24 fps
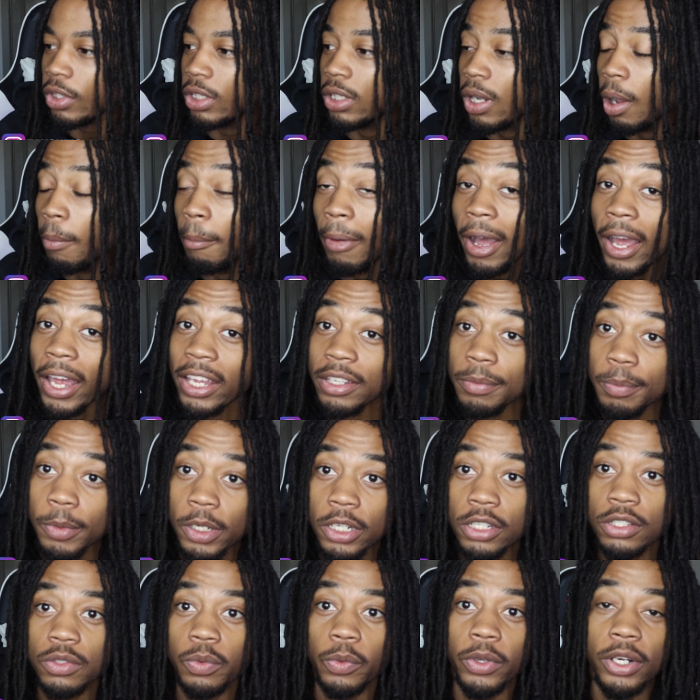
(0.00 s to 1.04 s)
Now, my
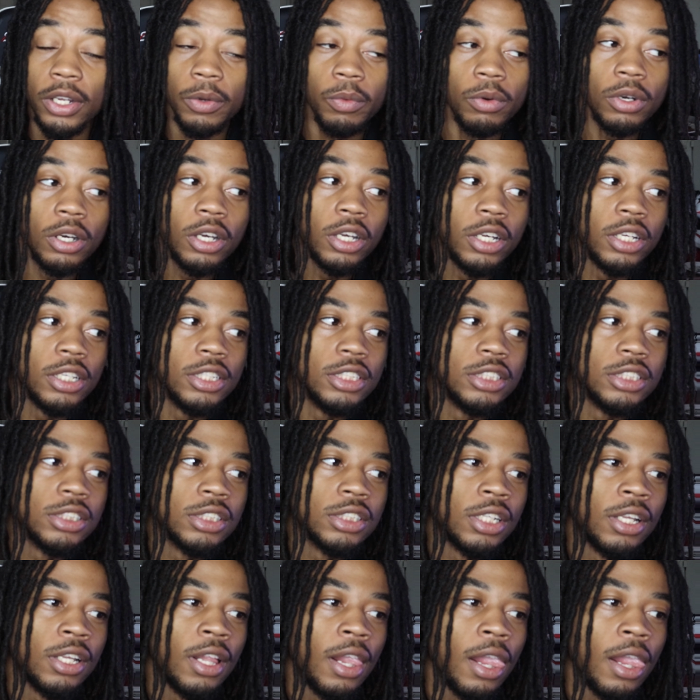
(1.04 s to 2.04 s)
experience with it was,